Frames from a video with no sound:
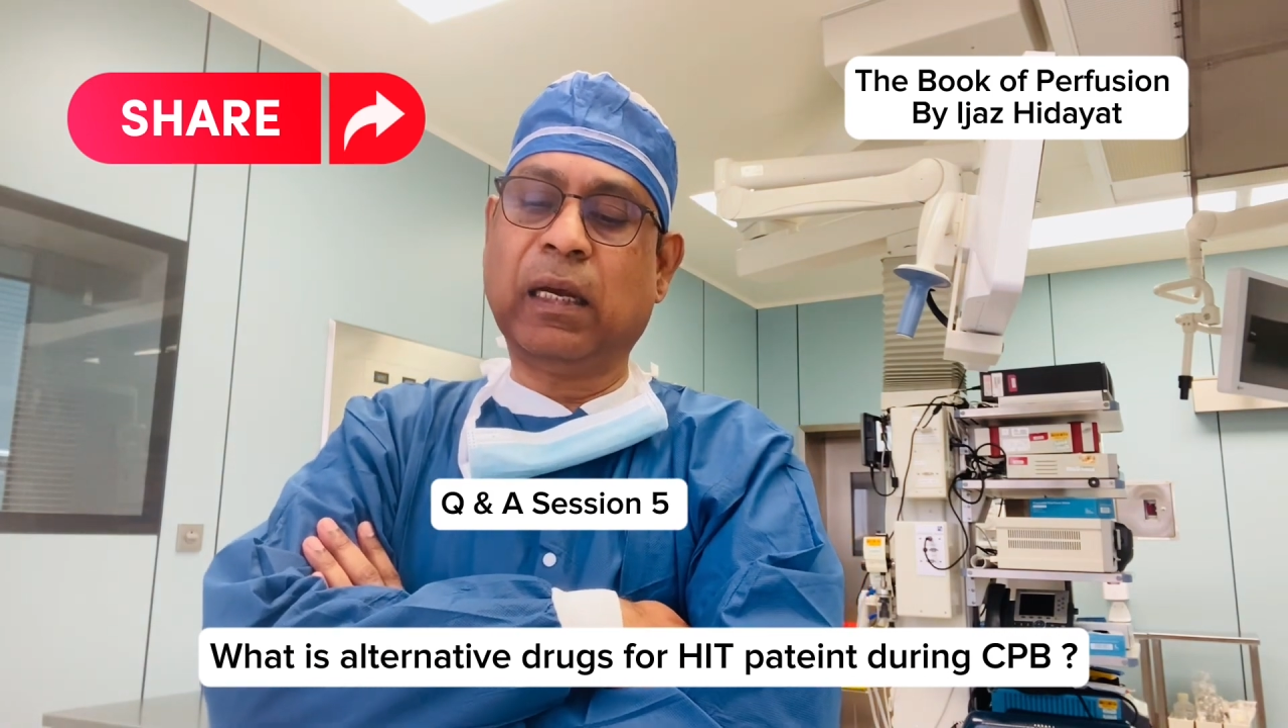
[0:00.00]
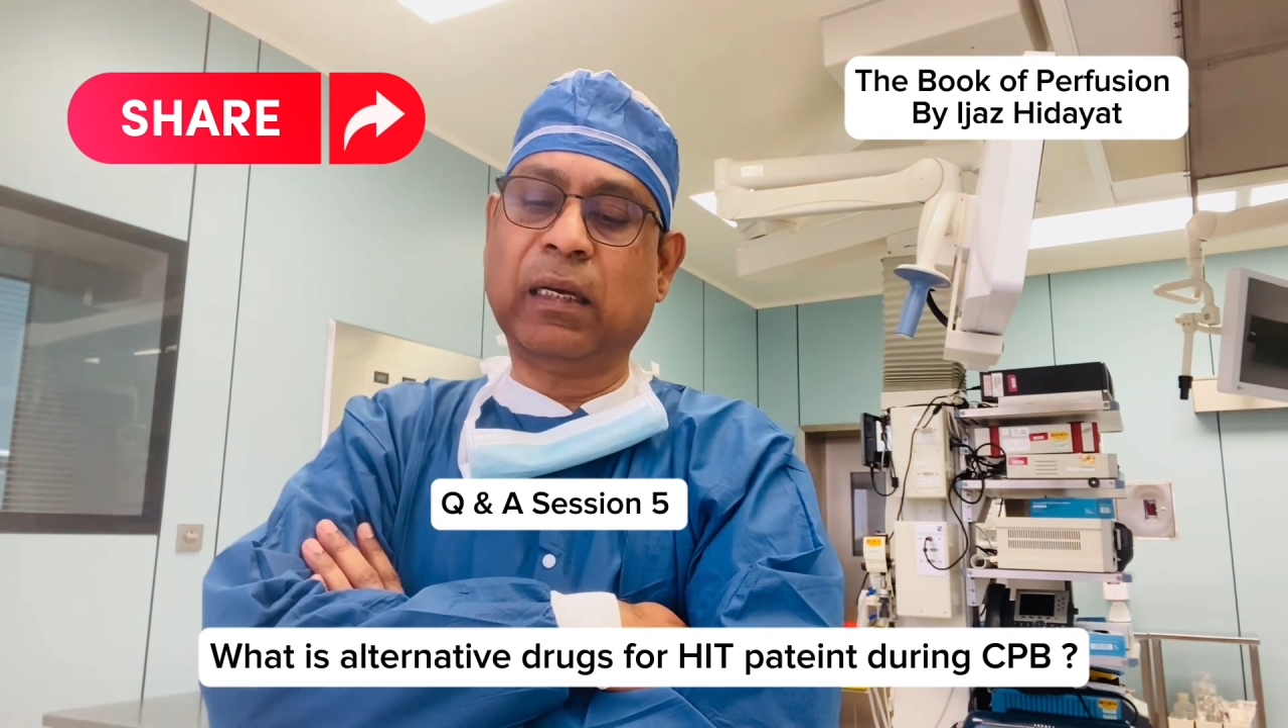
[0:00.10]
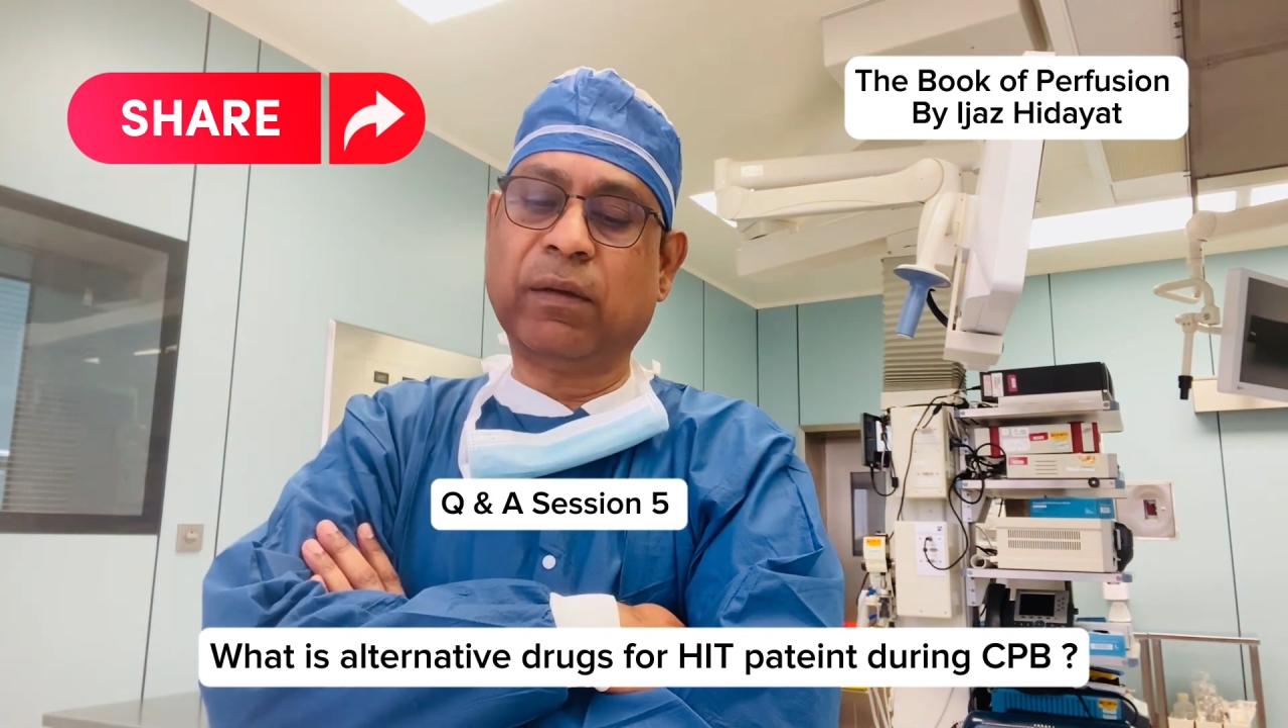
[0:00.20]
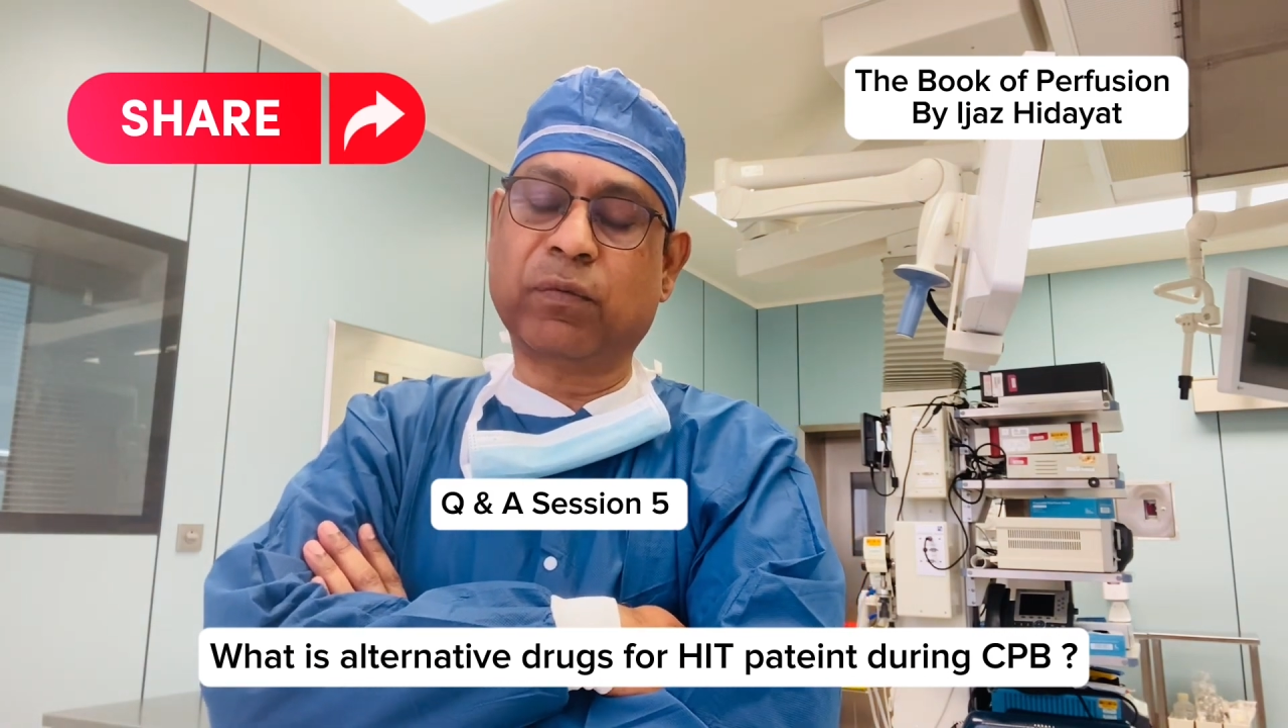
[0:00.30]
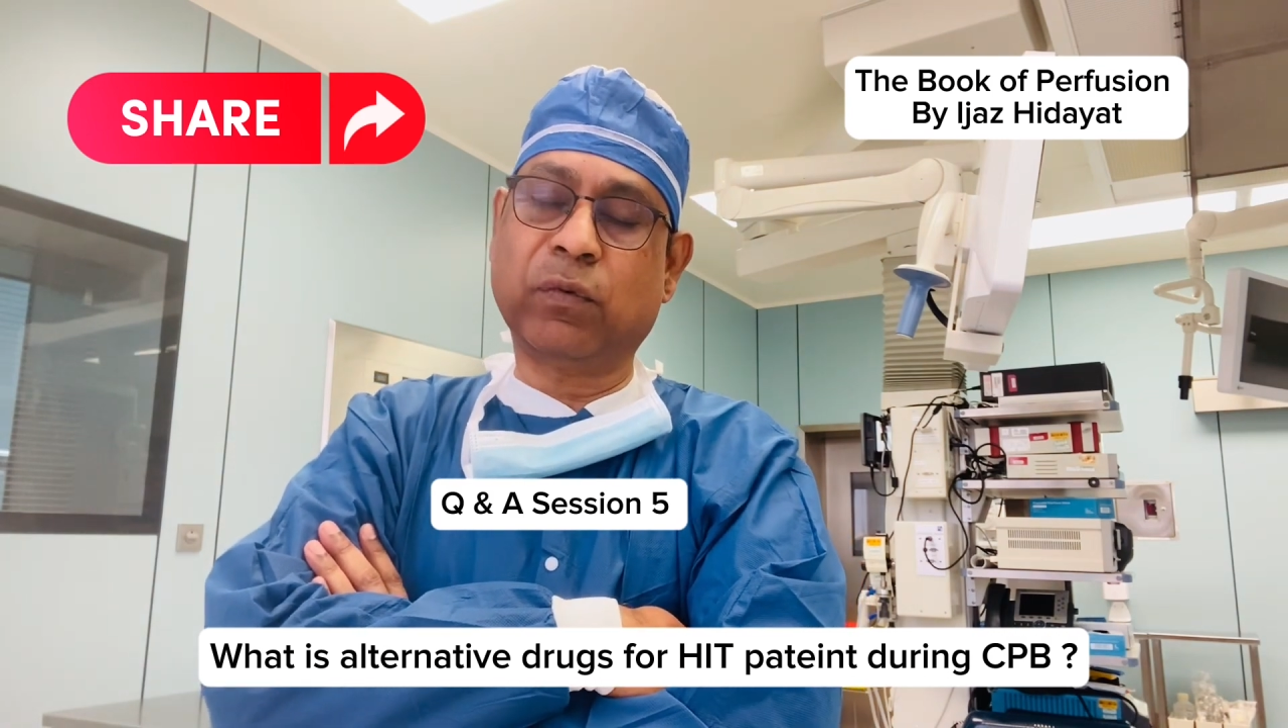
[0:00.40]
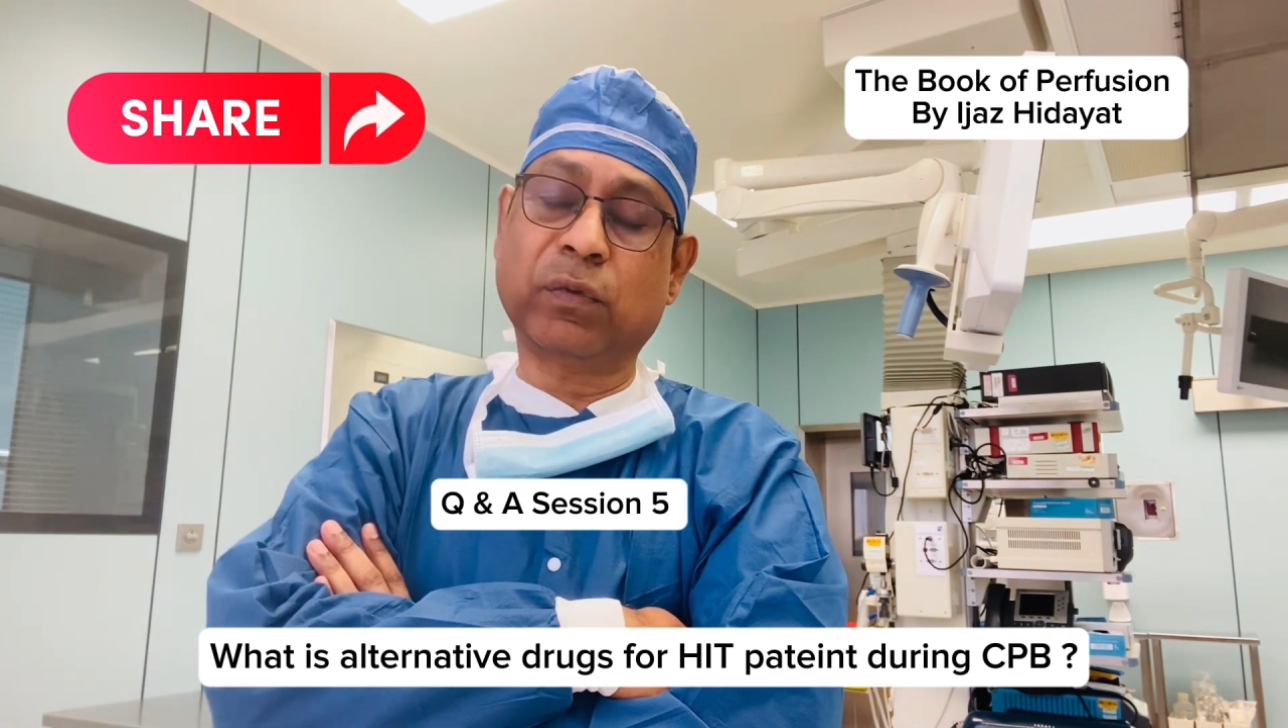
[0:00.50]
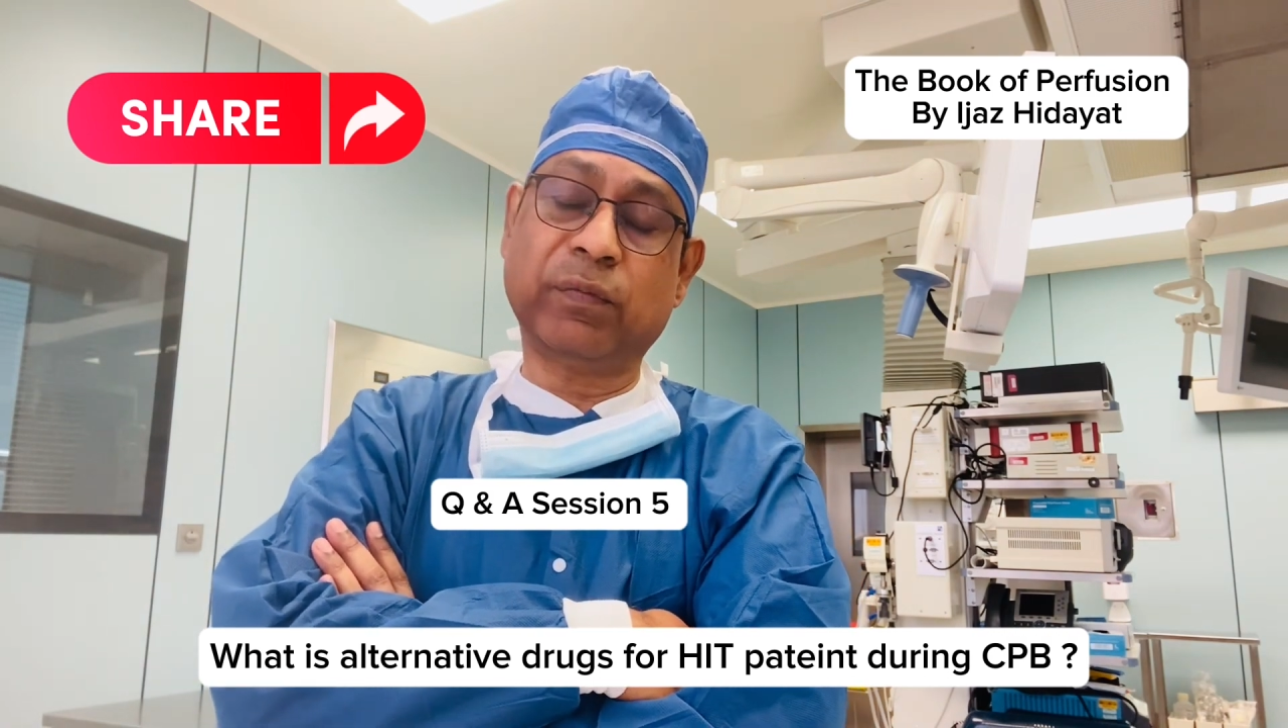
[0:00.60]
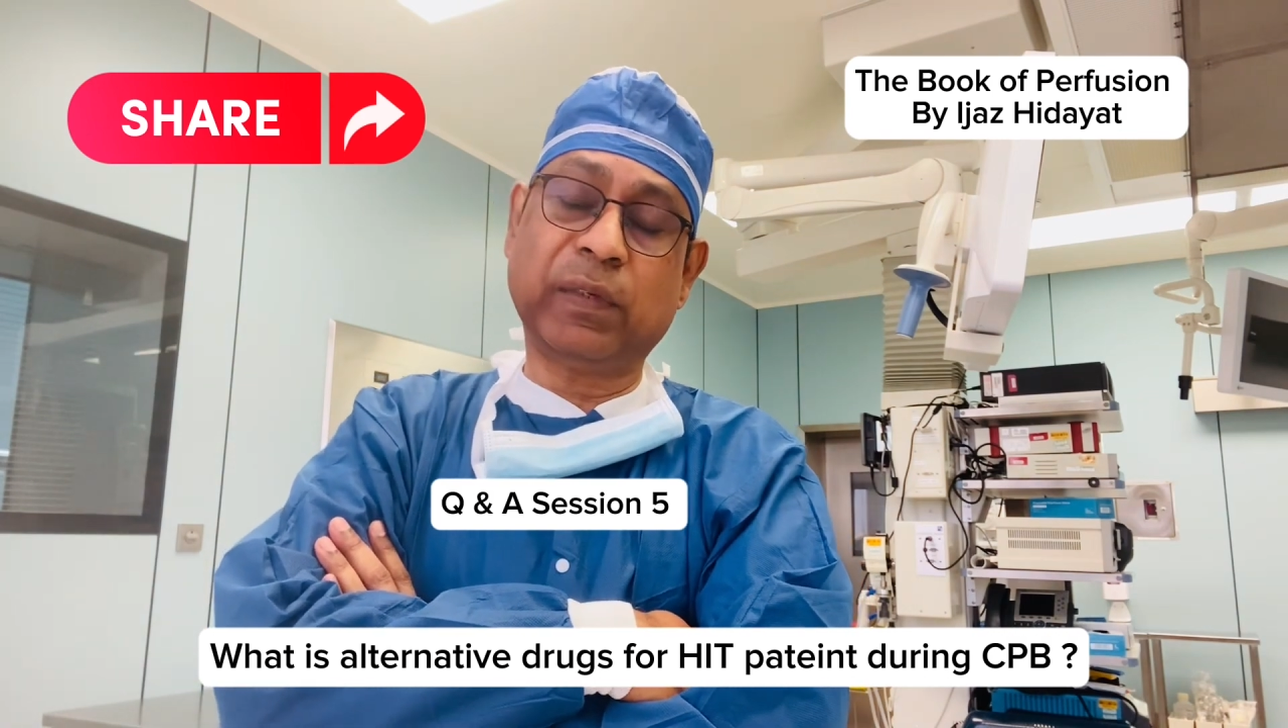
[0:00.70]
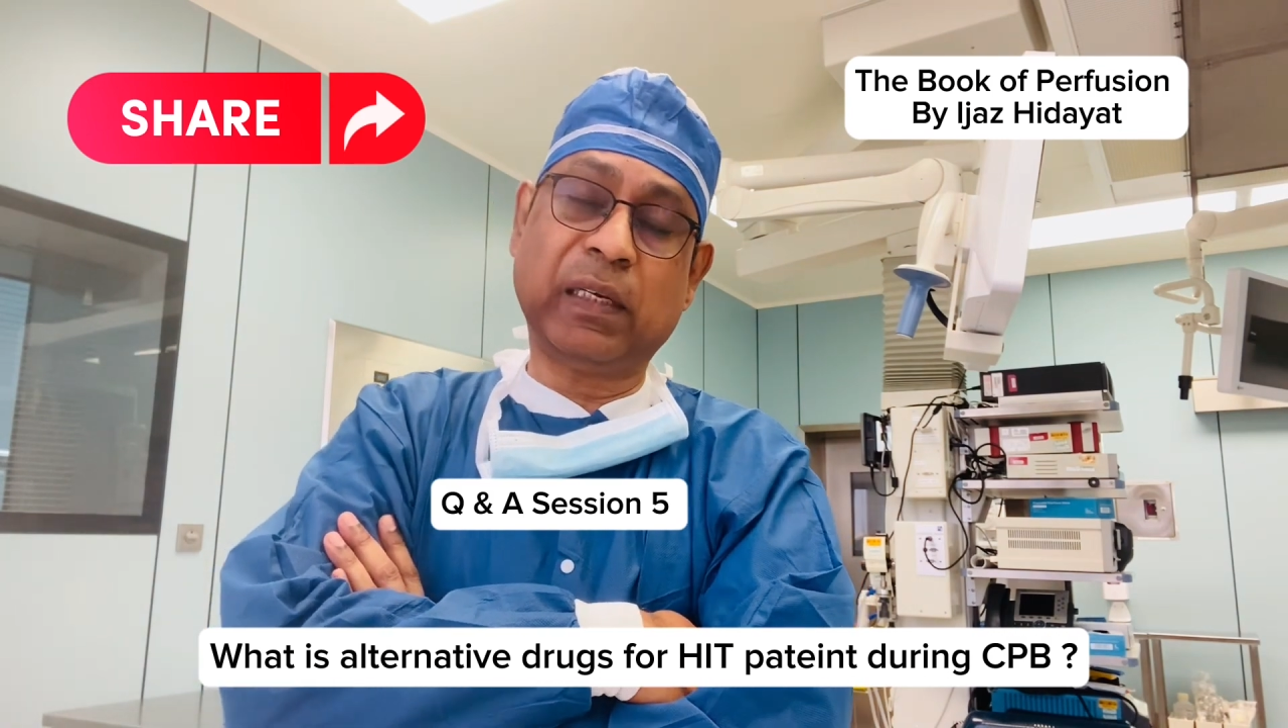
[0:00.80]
and of course we